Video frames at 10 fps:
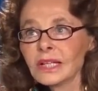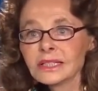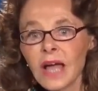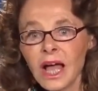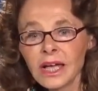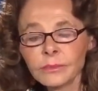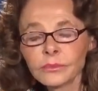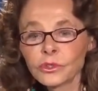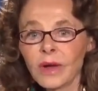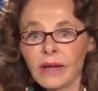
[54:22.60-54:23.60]

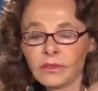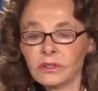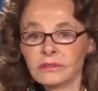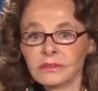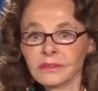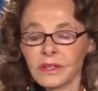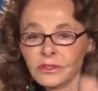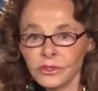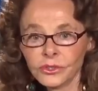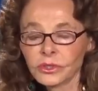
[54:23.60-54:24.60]
Time travel,
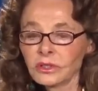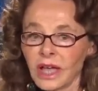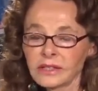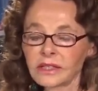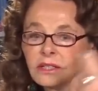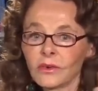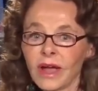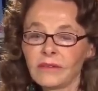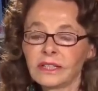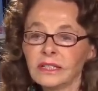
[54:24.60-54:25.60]
neutralizing
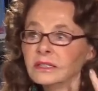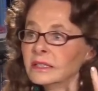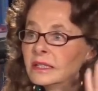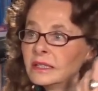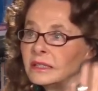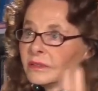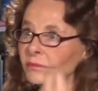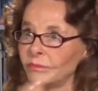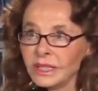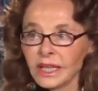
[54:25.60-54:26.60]
gravity,
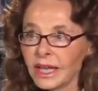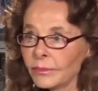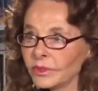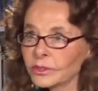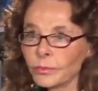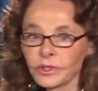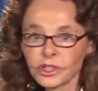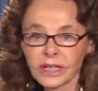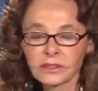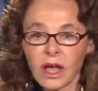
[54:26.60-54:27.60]
being able to
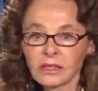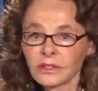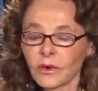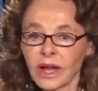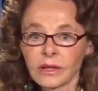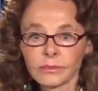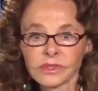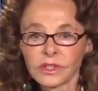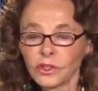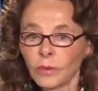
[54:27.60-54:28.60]
project
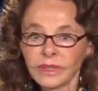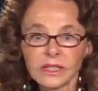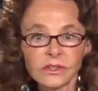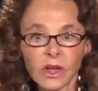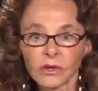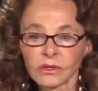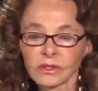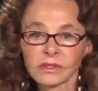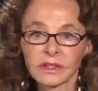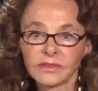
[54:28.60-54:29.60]
holograms that nobody
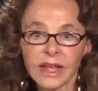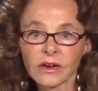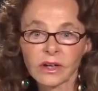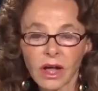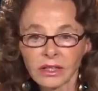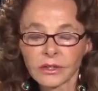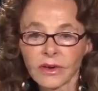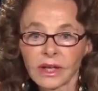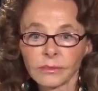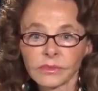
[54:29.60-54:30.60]
knows that they aren't
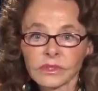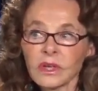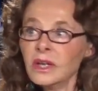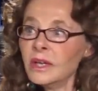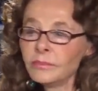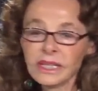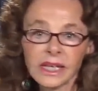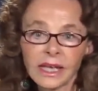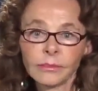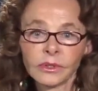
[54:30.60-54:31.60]
holograms,
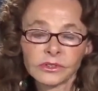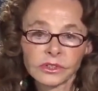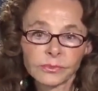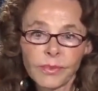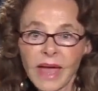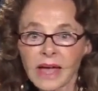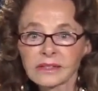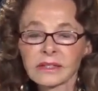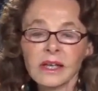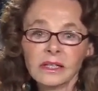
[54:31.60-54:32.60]
being able to
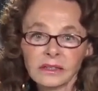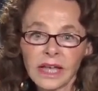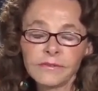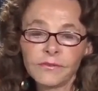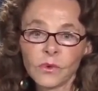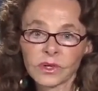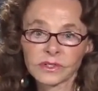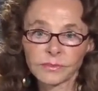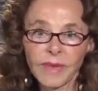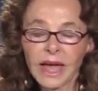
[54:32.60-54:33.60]
pass life
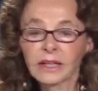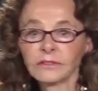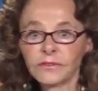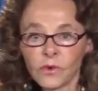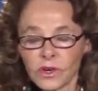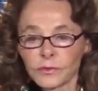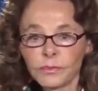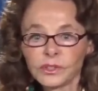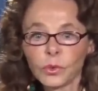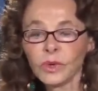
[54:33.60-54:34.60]
force back and forth
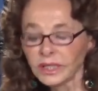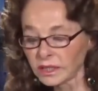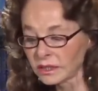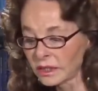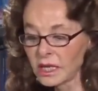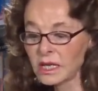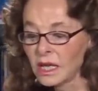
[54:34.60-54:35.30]
between